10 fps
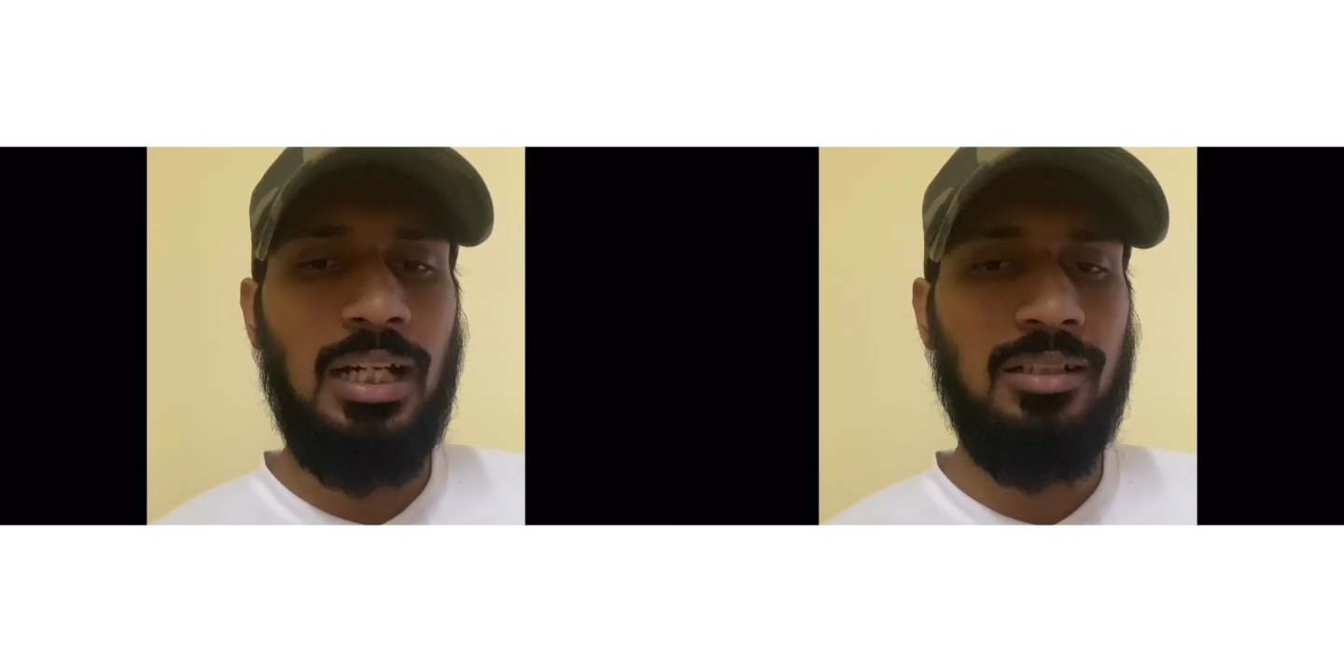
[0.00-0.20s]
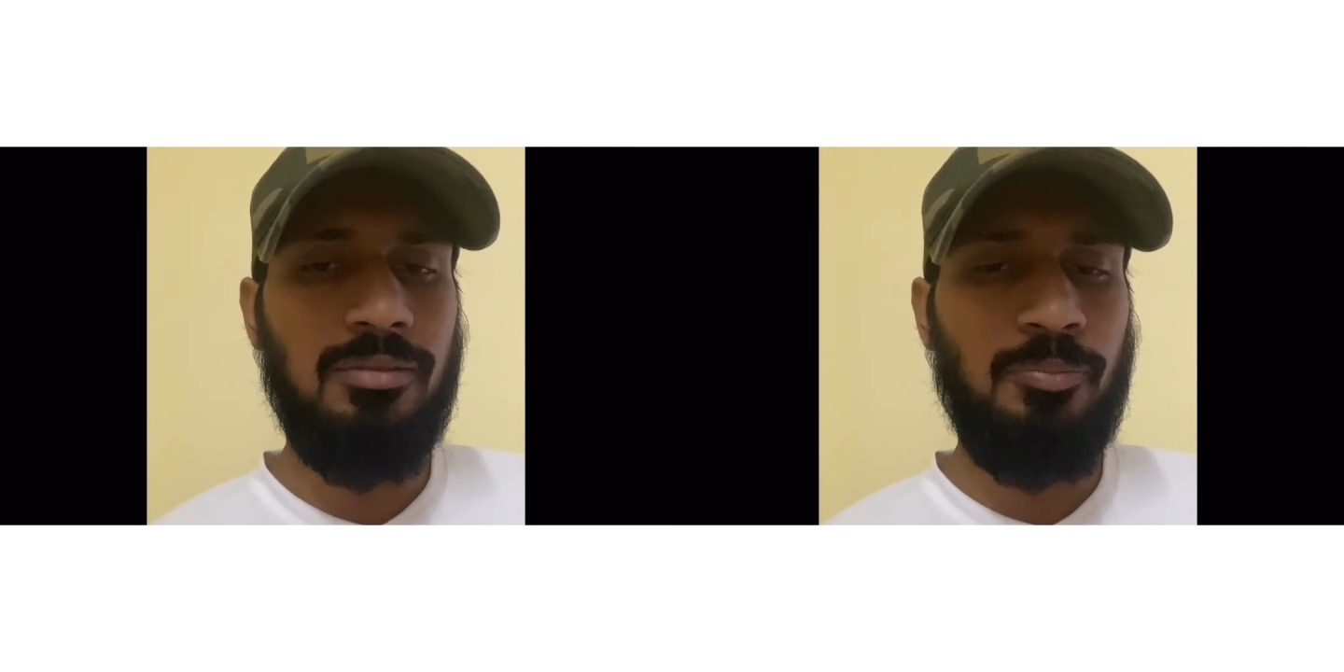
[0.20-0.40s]

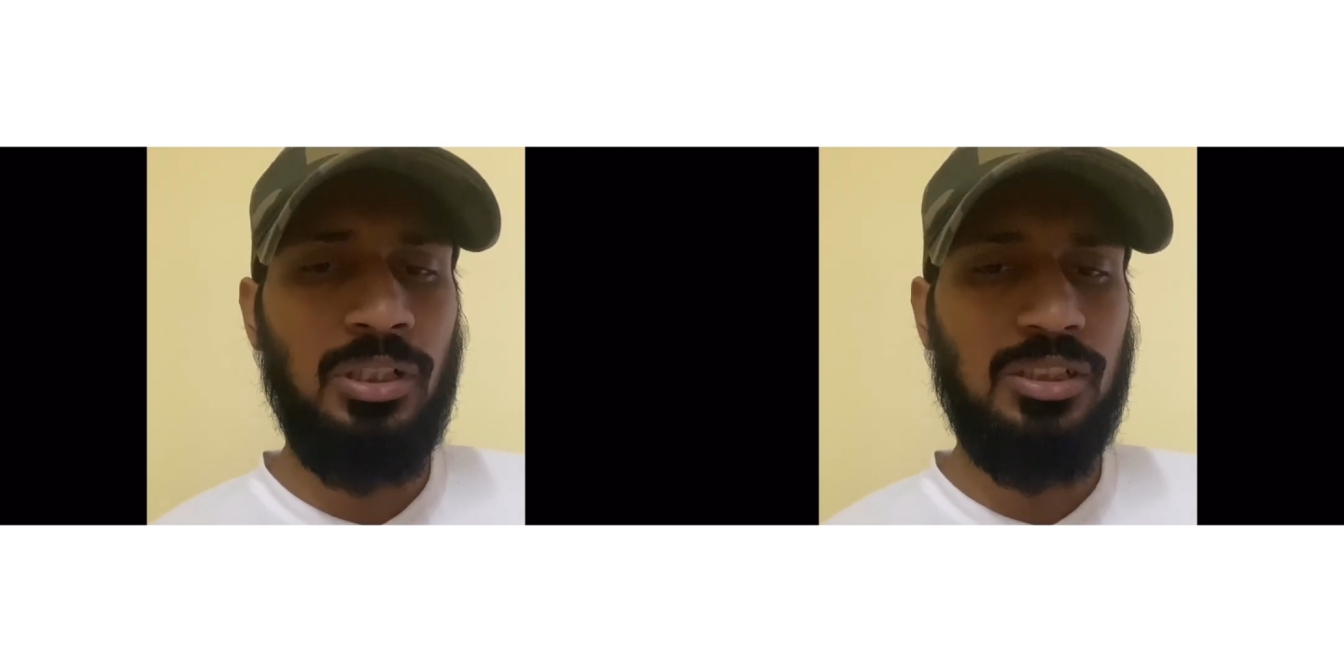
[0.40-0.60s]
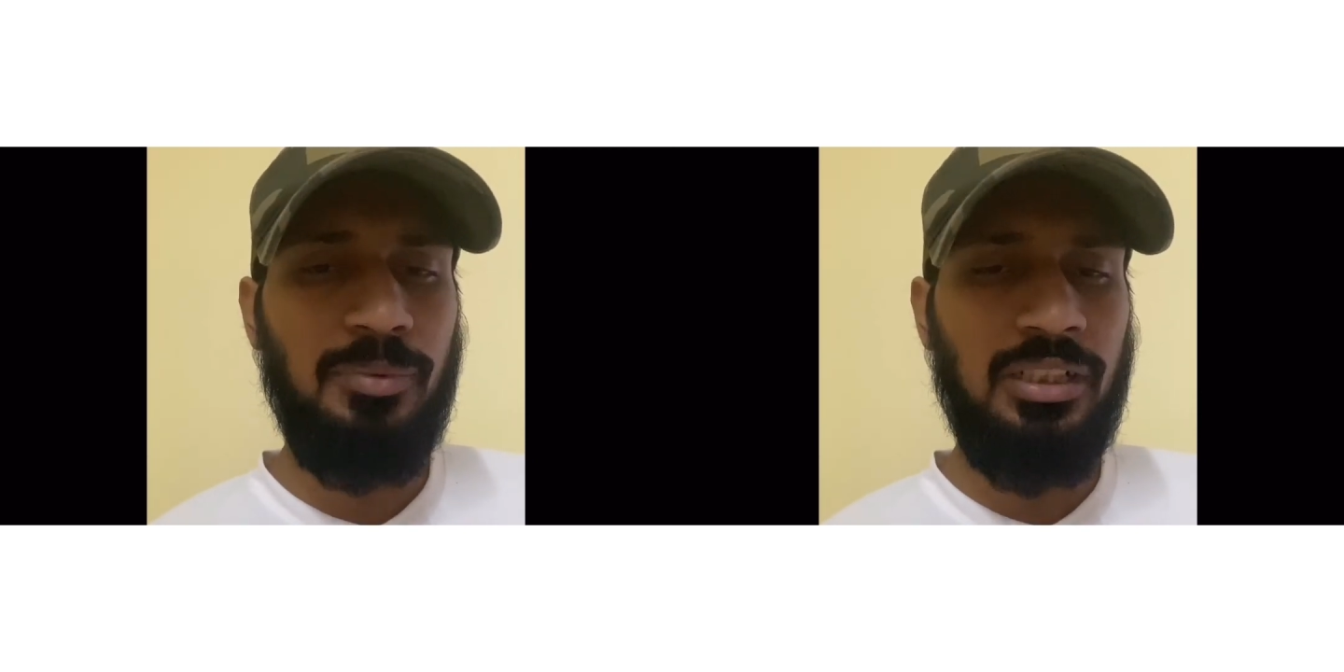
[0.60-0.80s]
that
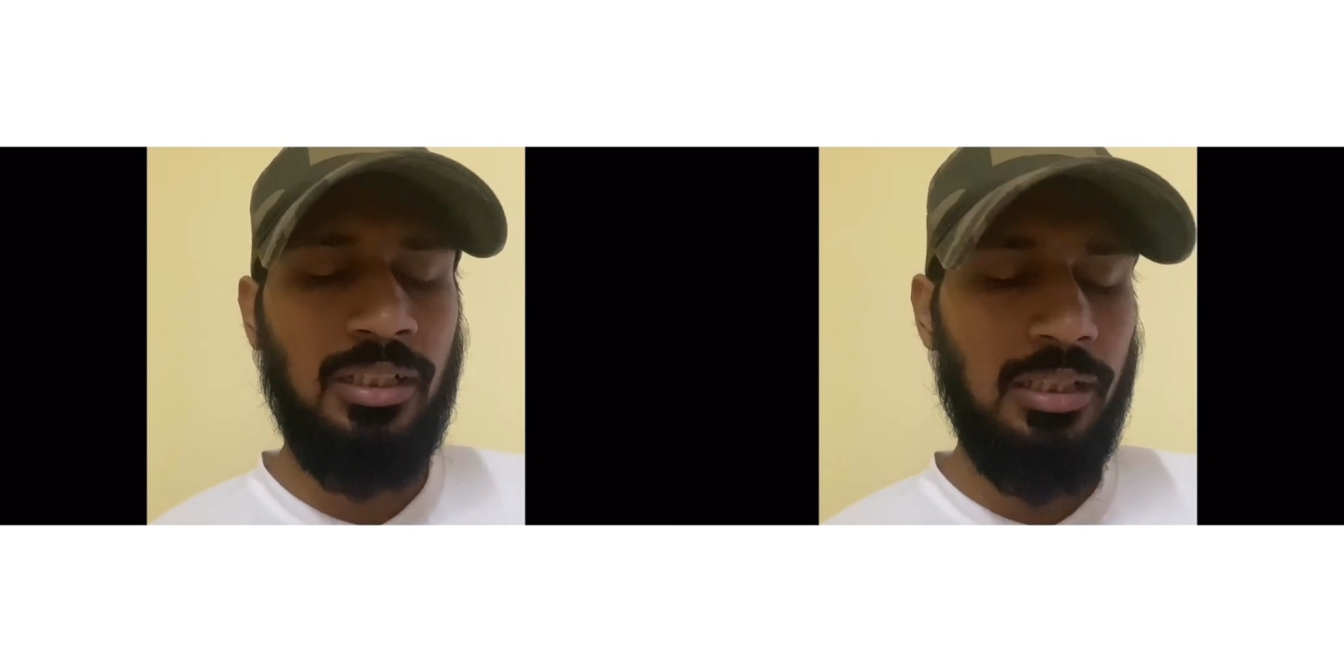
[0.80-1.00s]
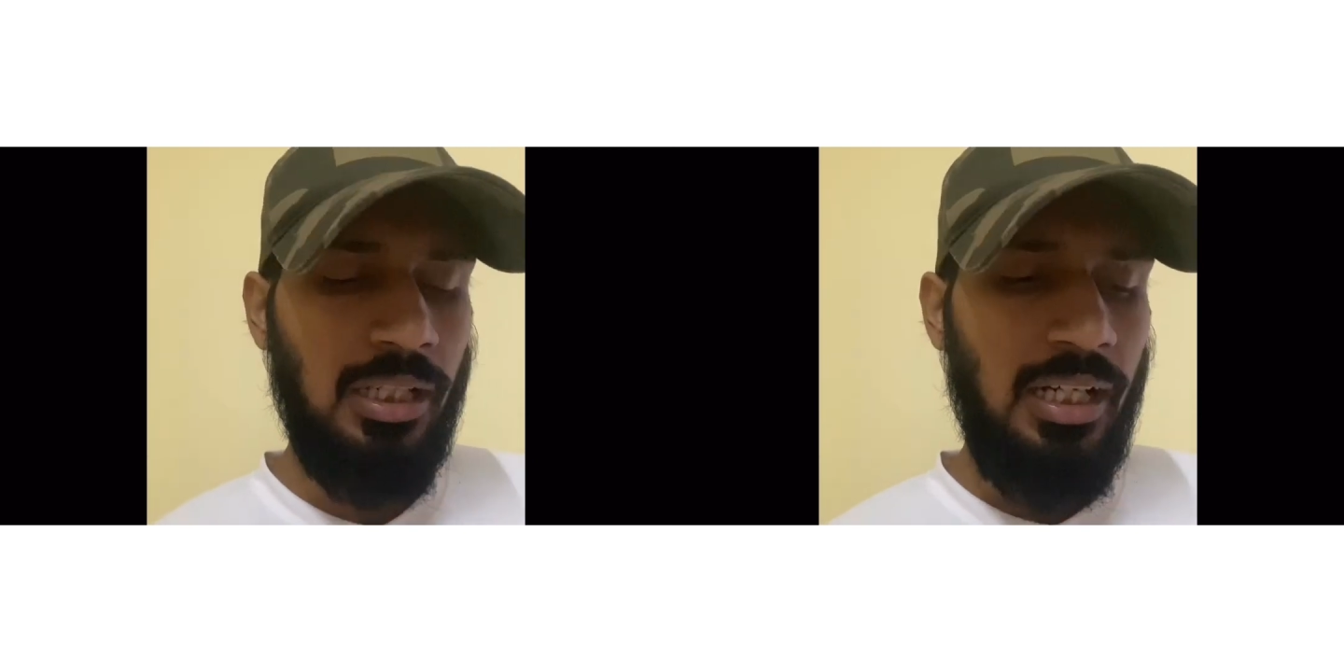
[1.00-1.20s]
pulse
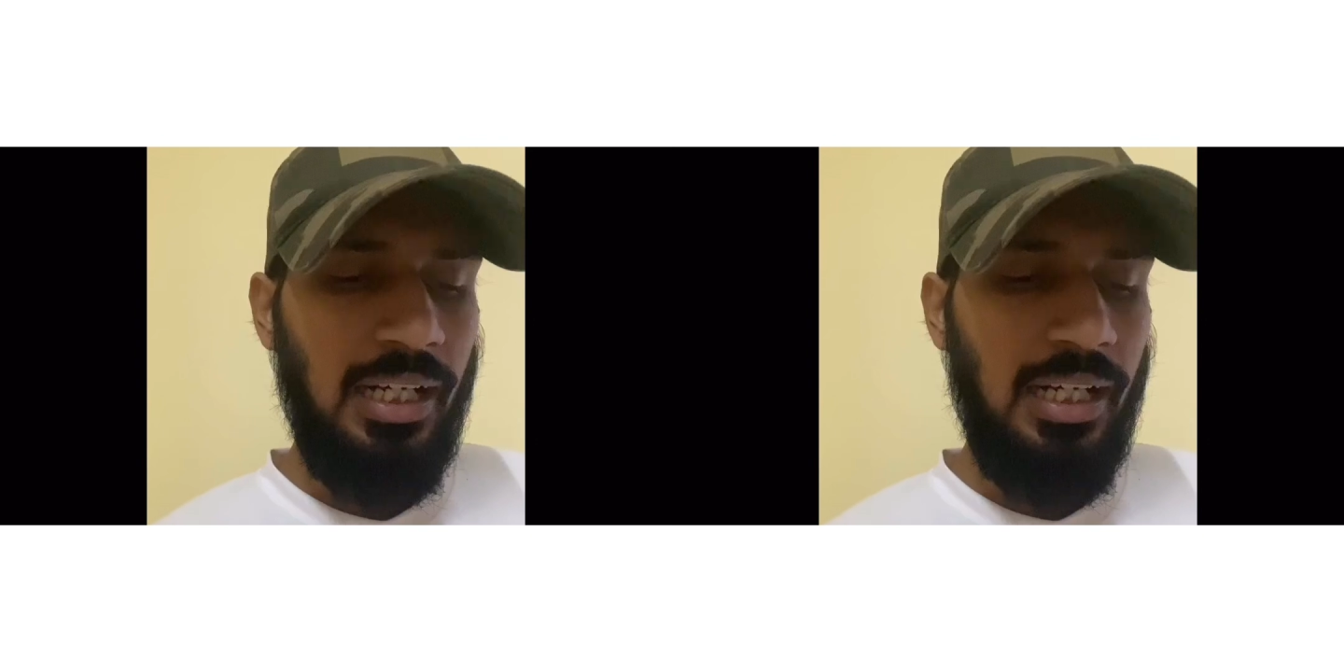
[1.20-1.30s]
meter,